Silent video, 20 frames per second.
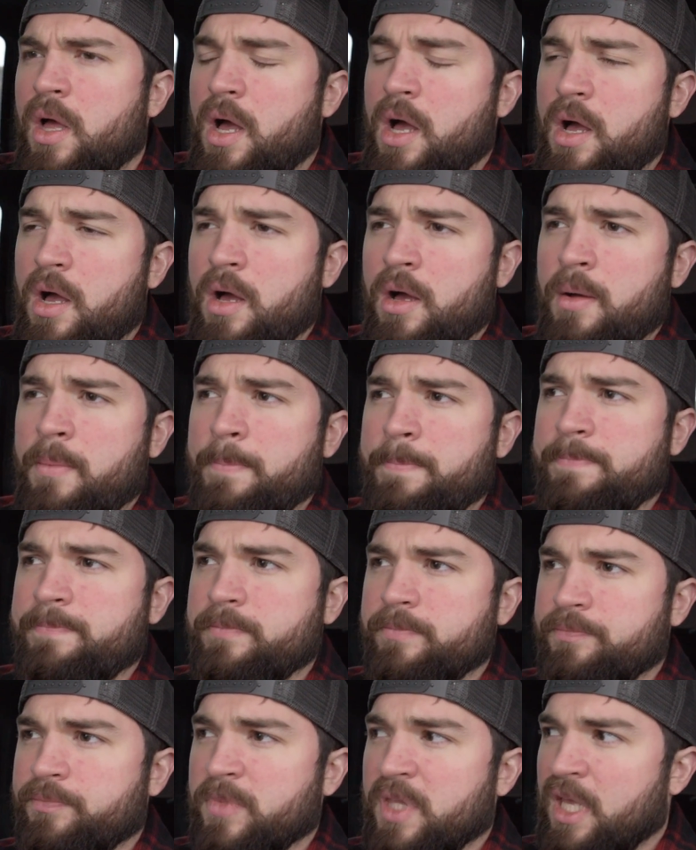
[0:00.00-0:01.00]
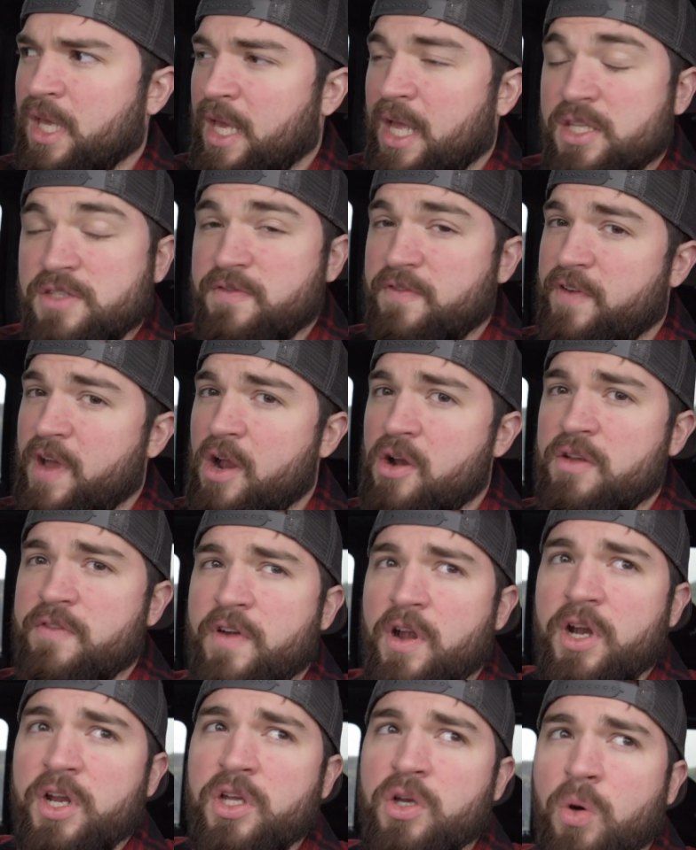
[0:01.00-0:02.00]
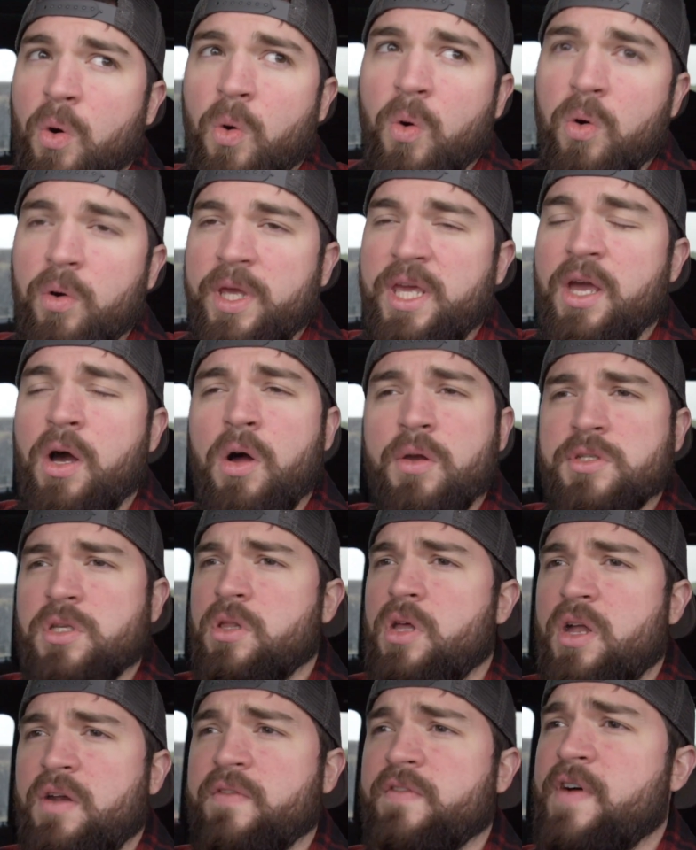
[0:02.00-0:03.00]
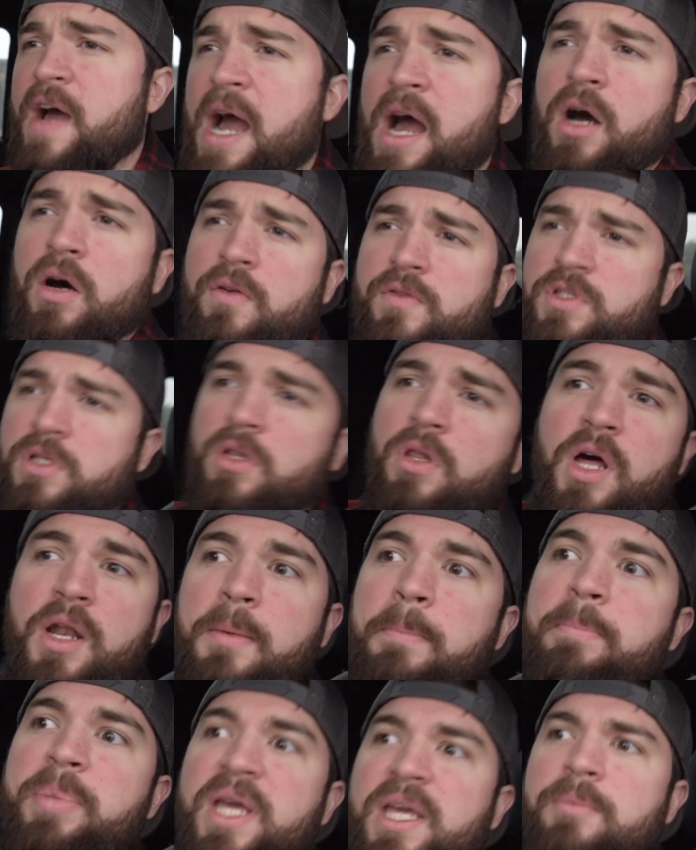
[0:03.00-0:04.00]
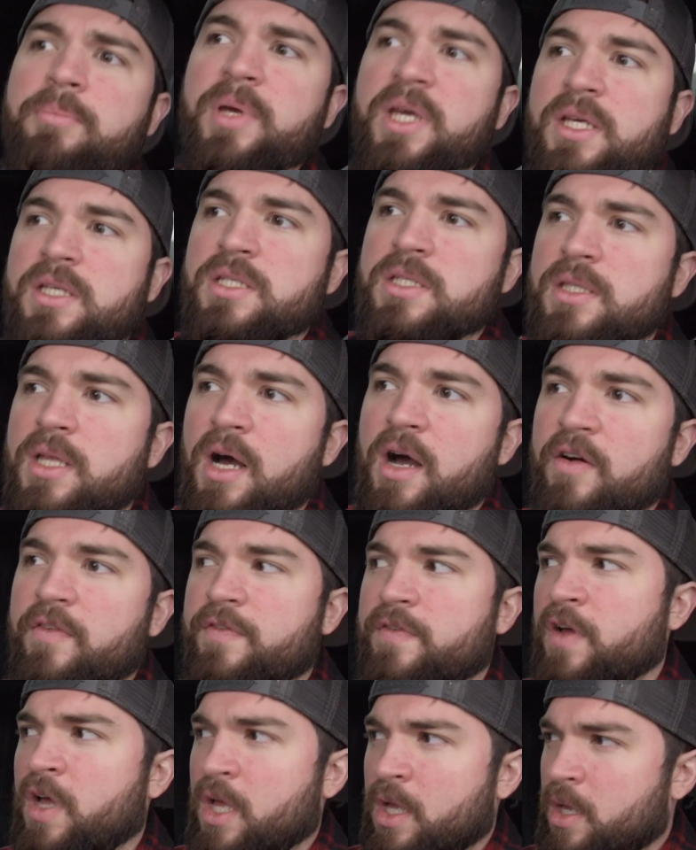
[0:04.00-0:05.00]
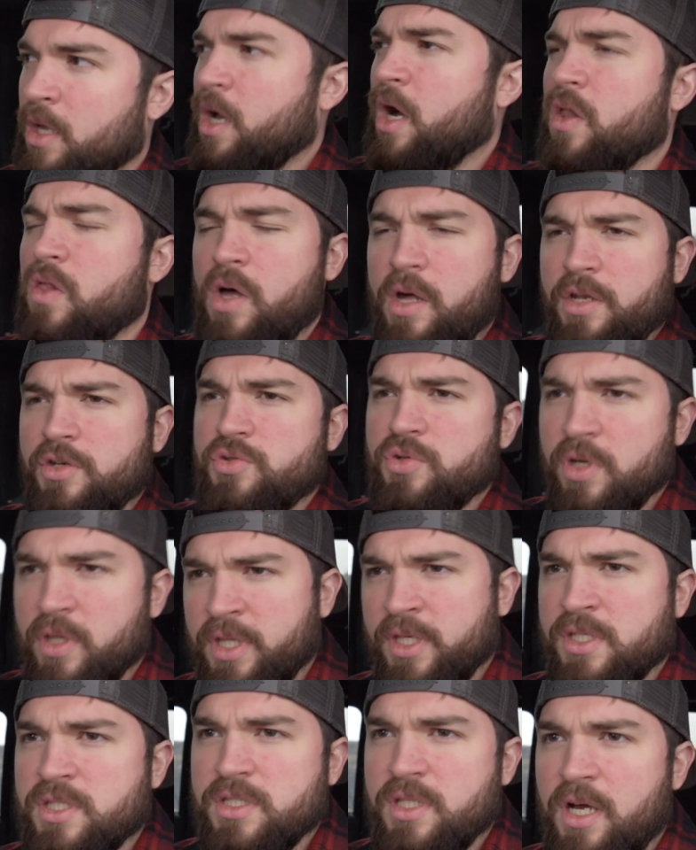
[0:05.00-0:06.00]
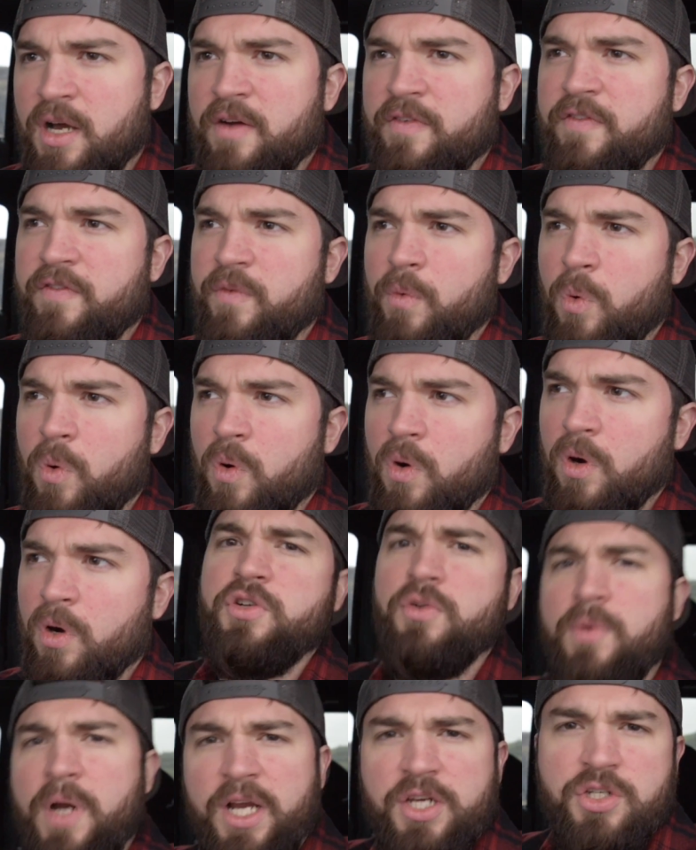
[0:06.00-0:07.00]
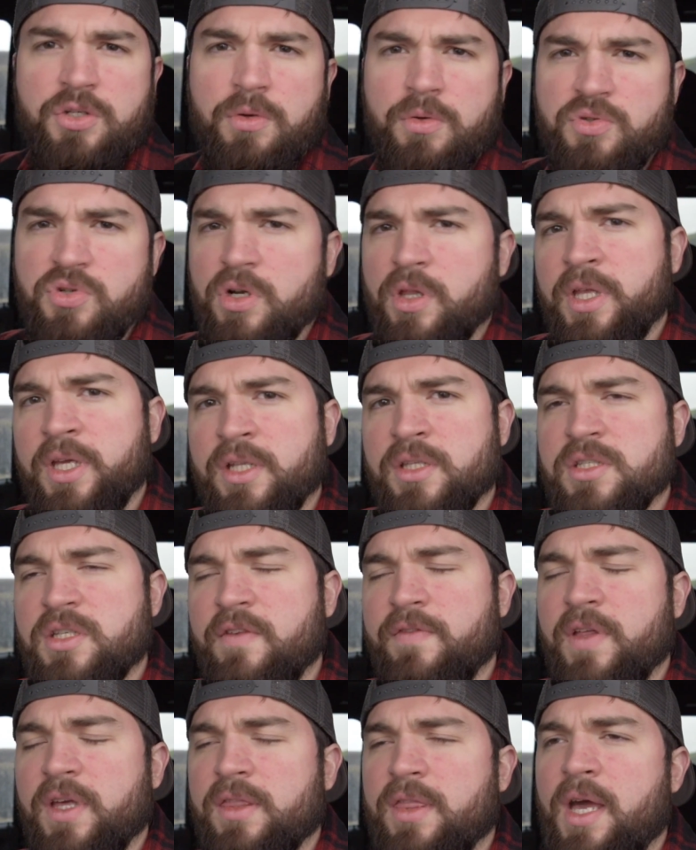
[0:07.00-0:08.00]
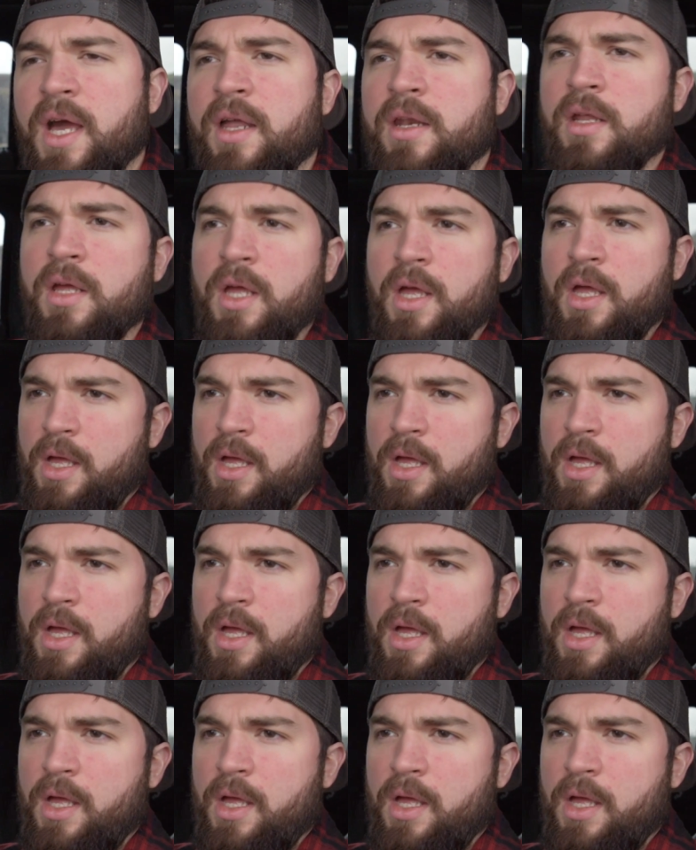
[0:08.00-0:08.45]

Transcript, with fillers: Um, it's very, very cool. He hauls a lot of valves and a lot of big, big stuff a lot of drilling stuff for directional drilling and stuff like that.